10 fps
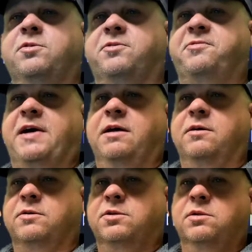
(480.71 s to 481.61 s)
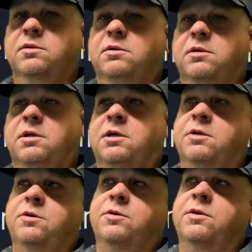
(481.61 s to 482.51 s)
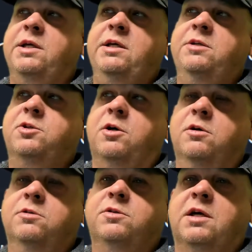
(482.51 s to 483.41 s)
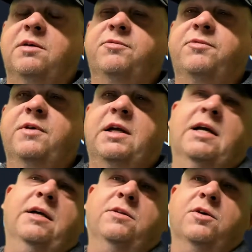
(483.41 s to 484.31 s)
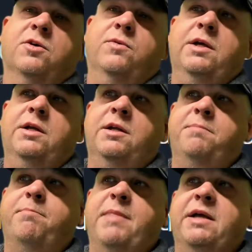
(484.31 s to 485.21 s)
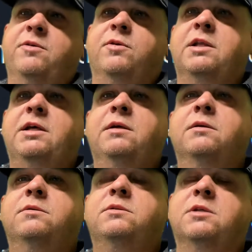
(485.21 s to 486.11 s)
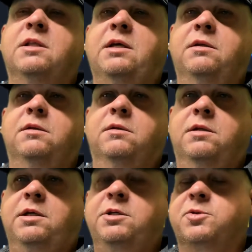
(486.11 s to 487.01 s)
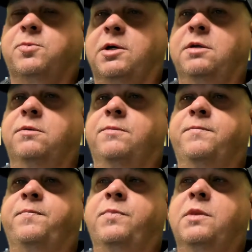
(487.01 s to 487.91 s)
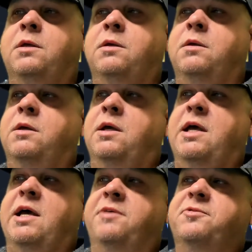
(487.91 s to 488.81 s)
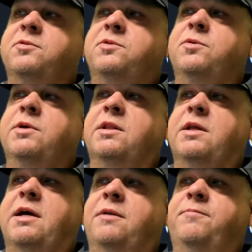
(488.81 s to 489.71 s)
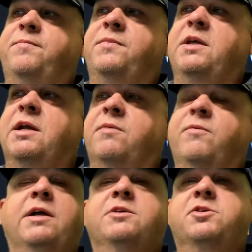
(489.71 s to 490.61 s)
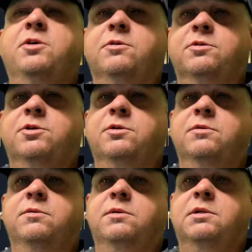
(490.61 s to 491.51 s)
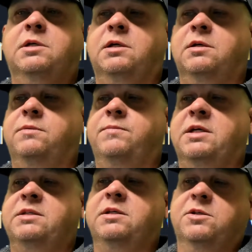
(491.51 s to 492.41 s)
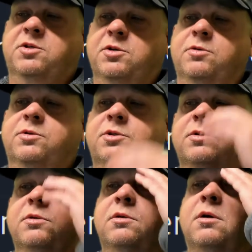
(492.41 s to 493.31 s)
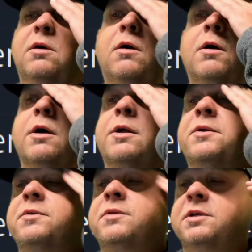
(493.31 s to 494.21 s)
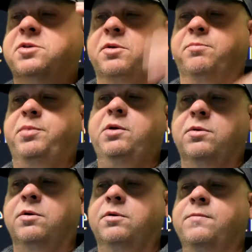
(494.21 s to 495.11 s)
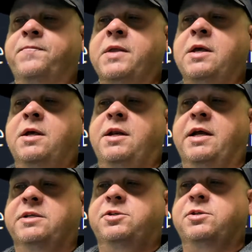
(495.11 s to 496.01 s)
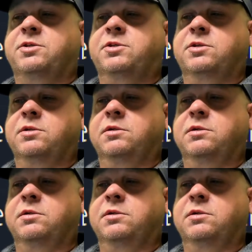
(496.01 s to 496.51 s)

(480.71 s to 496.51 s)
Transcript: files under each hard drive, and I had to go in and manually delete each one. After doing that, then I ran a search. I did a search on this computer, not just